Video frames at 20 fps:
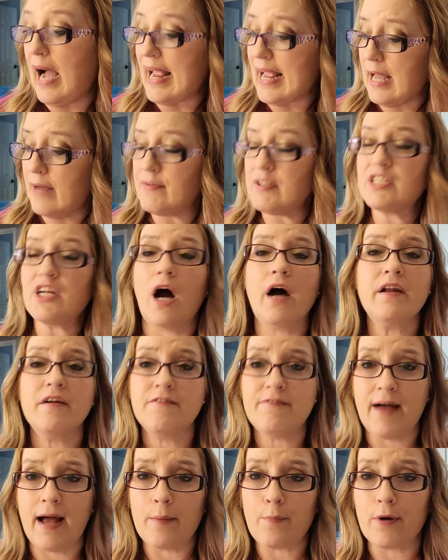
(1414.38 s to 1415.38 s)
I have a
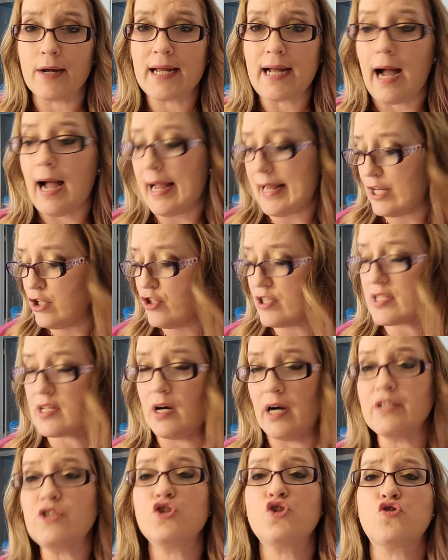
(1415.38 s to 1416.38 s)
ton of fabric. I can
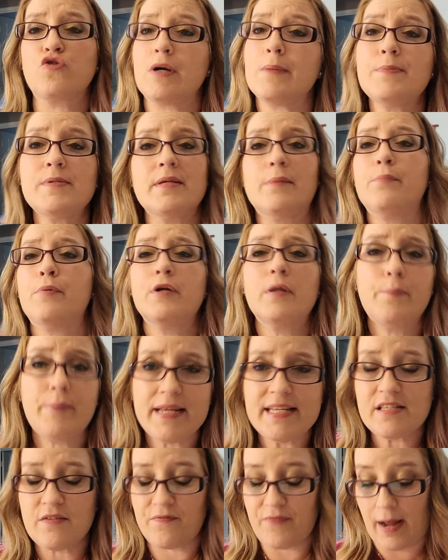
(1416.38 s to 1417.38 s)
just cut strips and put a
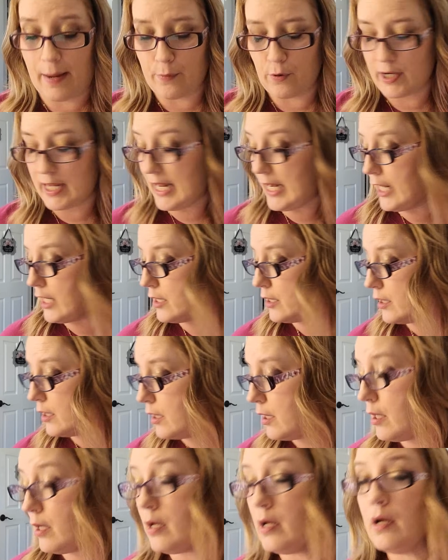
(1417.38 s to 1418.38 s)
piece of fabric in it,
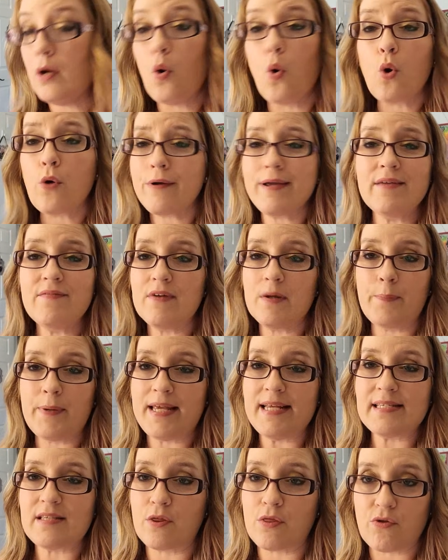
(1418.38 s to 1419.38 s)
or even a
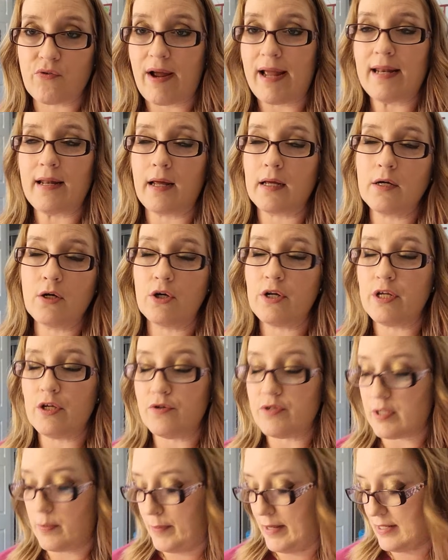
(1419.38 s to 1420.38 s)
piece of thread. I could
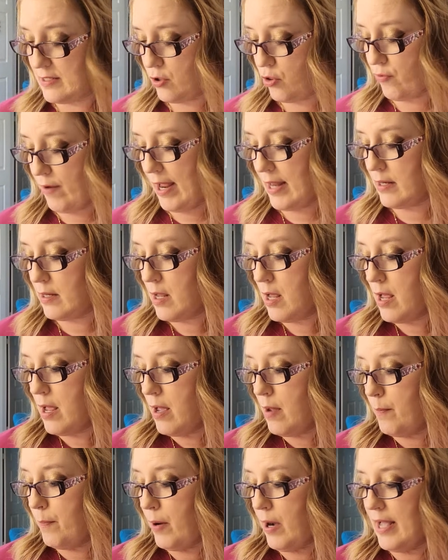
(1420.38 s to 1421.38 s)
have used a piece of thread.
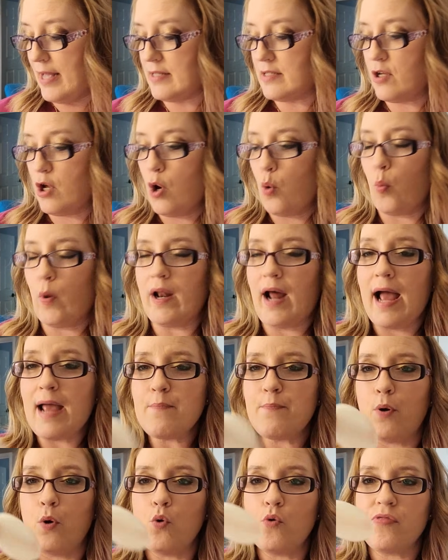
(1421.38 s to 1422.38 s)
But when
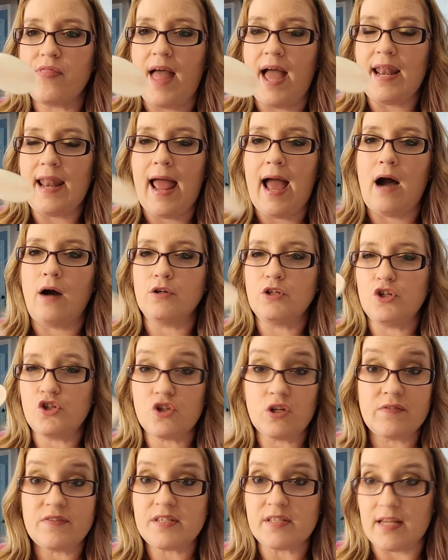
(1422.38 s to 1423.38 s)
I pulled that out,
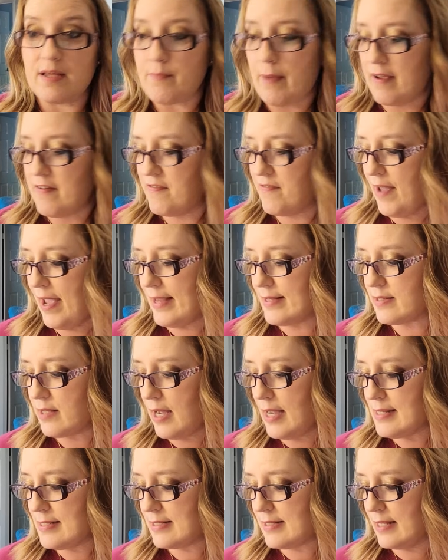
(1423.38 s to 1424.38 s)
you should have seen my
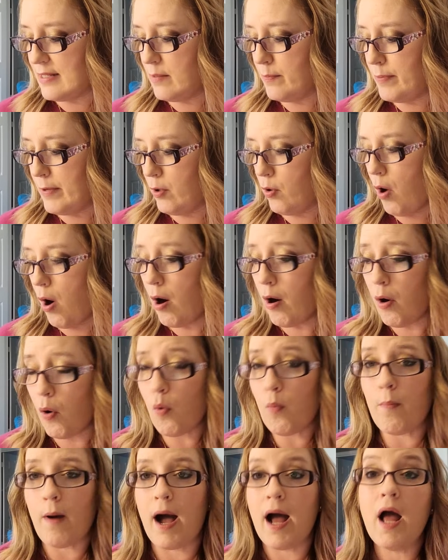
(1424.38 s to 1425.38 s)
face. I said to Bill,
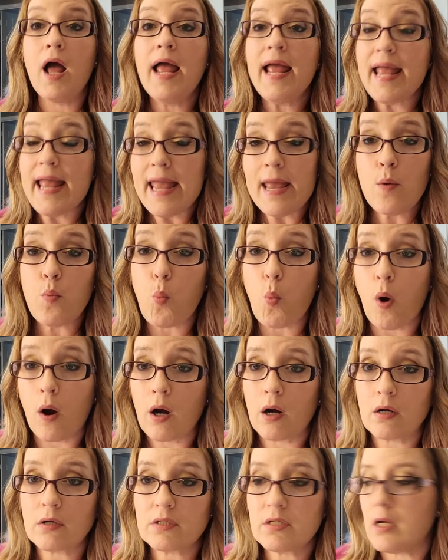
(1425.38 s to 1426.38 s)
Oh, it
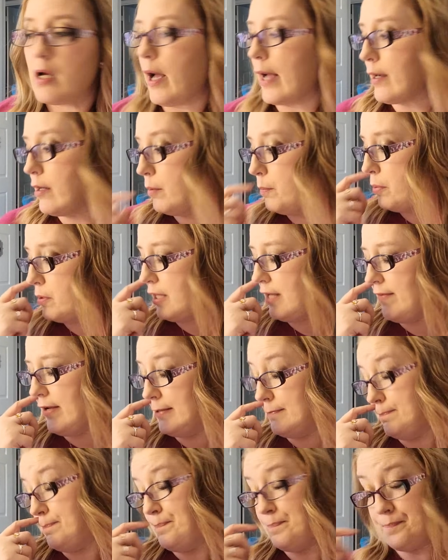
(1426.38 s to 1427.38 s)
worked. I couldn't
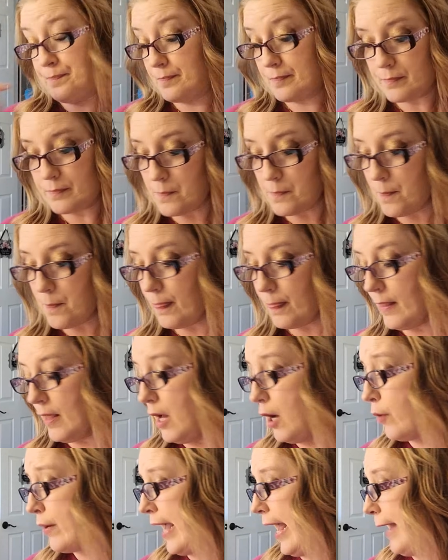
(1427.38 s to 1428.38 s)
believe it.
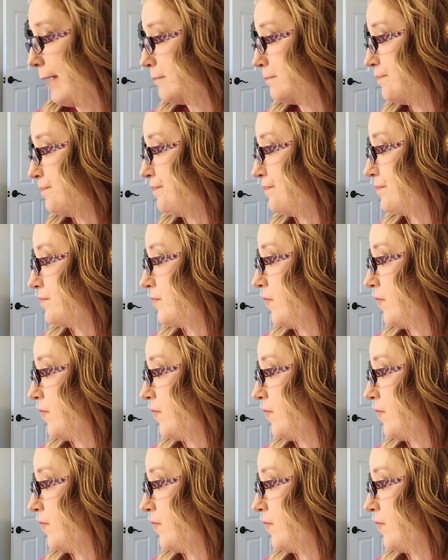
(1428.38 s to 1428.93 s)
Okay.